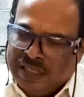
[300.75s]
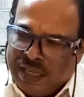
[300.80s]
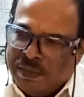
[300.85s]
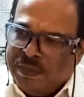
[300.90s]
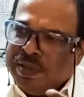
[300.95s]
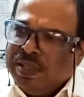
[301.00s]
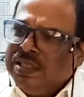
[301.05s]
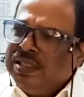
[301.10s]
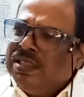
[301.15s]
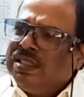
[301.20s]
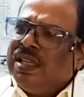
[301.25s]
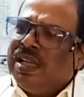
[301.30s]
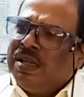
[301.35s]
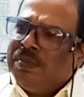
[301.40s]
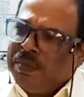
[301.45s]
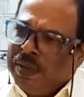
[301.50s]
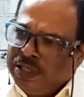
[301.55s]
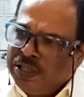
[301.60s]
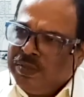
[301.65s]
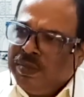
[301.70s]
Some disease
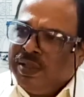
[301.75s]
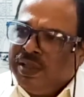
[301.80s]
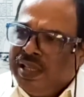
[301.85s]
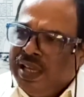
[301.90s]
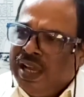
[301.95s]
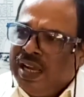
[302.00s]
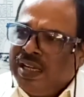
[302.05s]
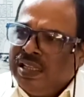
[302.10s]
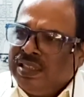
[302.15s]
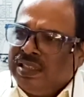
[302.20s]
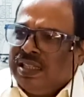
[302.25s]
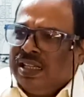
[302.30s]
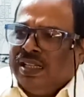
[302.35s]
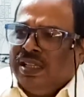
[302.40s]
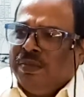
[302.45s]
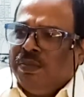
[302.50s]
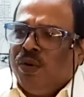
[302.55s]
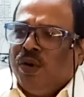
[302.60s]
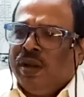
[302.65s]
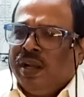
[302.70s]
that must be there
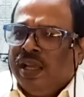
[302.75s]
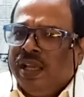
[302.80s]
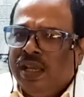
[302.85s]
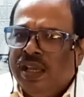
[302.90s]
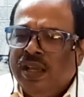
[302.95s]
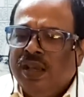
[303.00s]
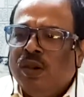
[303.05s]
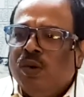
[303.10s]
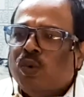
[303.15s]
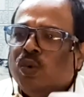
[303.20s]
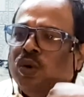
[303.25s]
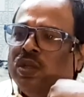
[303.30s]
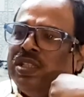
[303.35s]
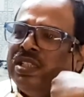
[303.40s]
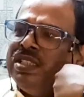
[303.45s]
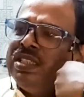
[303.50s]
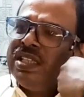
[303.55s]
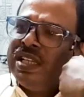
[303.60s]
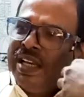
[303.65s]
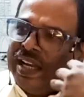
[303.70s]
inside the body,
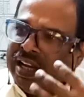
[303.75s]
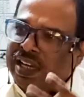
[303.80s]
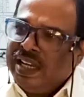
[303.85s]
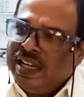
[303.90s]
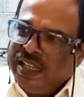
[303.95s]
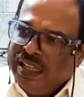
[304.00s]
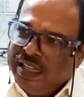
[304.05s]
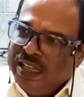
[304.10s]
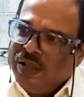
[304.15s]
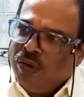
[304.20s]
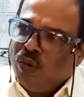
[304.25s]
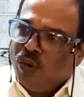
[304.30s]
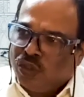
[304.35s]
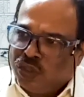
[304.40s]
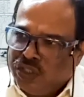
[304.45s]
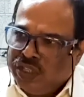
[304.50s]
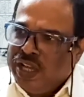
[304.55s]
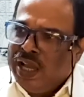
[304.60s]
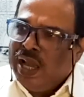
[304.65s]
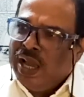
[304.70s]
which is creating the
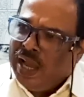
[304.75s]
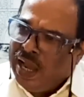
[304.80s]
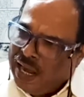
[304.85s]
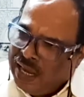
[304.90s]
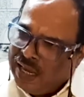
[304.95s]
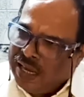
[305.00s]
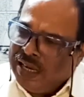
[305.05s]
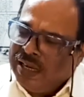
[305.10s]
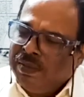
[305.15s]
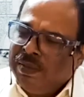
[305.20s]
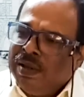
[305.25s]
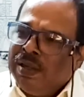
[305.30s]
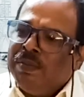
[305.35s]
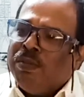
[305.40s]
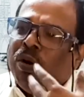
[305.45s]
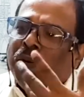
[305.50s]
nausea and ultimate